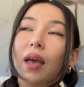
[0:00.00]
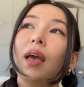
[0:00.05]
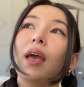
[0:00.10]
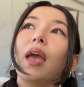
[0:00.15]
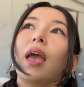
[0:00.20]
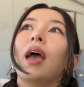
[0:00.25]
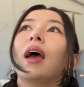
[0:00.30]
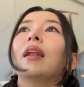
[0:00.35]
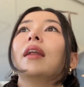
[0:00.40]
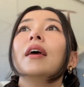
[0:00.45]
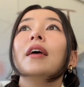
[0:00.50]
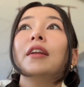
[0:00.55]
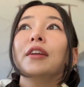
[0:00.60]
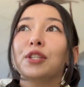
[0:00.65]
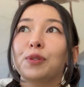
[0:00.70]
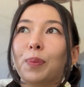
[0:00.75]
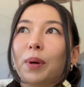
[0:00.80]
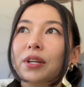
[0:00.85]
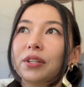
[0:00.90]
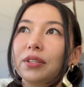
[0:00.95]
And it
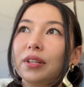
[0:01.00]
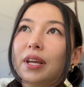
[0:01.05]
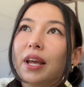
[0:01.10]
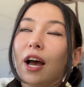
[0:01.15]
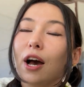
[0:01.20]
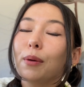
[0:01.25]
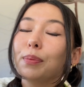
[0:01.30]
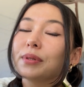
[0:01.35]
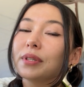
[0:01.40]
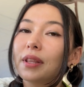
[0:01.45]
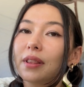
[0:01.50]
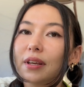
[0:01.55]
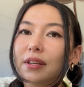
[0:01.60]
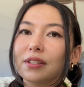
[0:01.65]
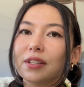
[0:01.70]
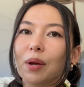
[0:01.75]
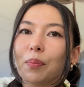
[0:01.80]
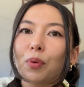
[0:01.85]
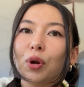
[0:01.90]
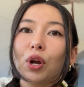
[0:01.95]
especially helps in the
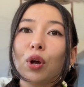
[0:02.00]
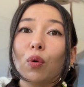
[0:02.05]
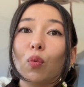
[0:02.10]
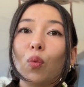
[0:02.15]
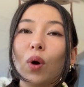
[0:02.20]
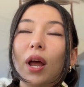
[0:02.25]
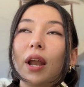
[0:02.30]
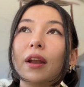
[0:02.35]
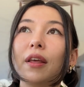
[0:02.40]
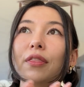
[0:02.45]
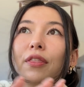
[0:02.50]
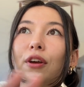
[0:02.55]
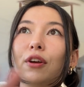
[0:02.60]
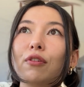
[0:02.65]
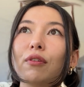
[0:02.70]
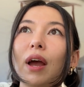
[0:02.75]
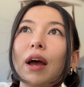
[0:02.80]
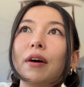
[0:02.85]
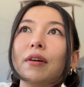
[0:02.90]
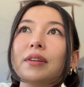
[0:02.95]
summer when the
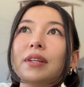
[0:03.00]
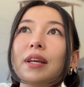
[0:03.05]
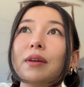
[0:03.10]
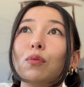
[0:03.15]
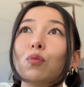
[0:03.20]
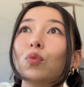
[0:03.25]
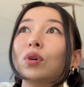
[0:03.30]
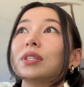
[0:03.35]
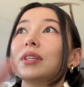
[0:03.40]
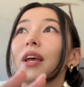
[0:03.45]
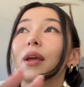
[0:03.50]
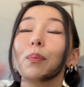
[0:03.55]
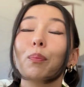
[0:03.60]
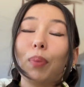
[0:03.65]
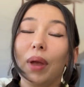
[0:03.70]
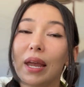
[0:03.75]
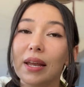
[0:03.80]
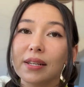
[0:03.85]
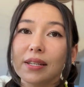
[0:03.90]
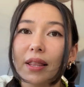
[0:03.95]
ground was like
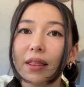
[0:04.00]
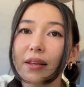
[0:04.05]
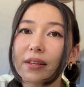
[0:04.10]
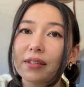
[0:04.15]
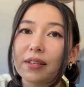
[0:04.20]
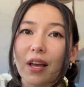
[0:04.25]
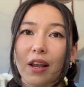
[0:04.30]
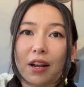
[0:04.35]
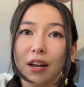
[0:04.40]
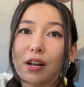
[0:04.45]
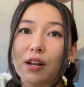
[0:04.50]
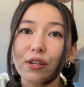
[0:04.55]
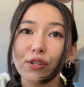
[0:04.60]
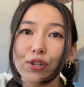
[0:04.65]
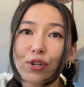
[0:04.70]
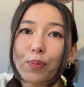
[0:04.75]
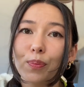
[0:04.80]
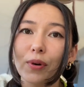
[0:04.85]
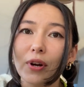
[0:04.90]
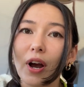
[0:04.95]
baked in the sun and it's
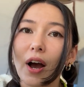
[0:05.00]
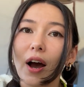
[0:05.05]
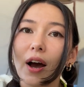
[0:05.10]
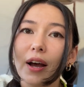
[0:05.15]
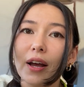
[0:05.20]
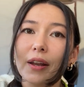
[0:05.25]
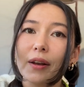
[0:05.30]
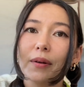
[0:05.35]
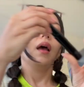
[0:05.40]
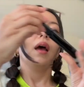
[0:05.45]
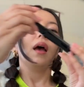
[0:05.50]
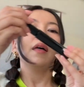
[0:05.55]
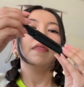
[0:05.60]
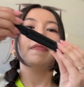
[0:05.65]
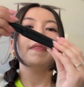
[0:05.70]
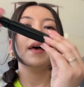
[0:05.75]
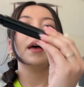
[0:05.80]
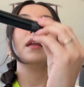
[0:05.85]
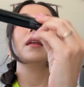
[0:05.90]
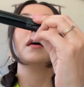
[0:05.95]
super hot.
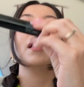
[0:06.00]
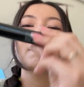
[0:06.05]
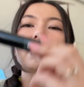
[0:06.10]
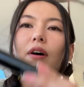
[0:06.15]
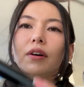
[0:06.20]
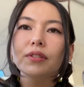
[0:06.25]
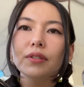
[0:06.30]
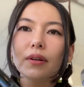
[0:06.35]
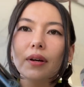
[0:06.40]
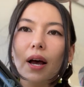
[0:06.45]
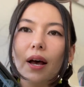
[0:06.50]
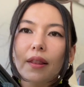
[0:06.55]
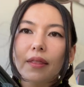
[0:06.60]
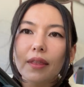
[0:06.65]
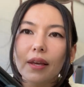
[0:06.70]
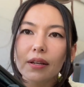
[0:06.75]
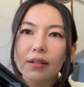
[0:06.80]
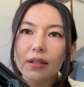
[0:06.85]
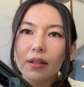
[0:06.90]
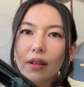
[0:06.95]
Then I've also got
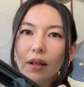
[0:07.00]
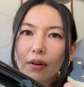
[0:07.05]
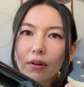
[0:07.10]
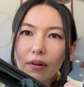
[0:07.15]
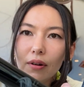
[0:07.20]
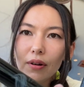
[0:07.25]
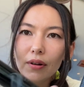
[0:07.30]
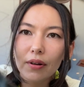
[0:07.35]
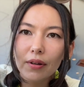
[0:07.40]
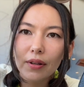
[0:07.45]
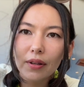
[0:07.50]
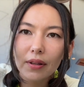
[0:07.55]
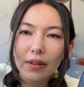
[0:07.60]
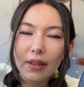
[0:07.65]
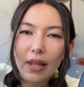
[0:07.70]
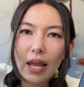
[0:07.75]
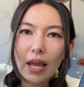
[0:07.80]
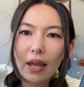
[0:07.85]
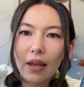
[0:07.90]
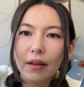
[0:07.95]
this little
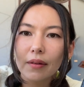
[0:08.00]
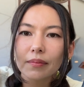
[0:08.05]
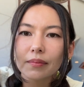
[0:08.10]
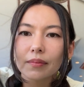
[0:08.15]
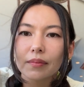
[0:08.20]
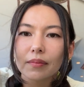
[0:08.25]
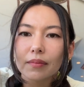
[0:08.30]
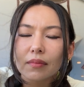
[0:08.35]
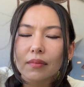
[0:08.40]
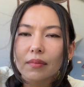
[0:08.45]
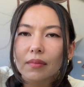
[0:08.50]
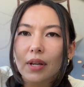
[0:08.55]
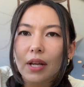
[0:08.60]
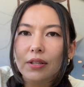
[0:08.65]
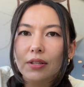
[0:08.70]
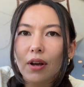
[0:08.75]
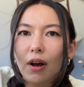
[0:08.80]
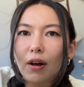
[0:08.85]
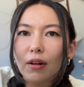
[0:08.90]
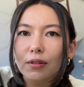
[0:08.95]
thing. It's
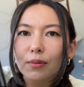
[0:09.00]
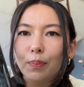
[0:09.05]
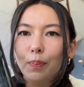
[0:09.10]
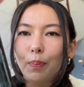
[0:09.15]
called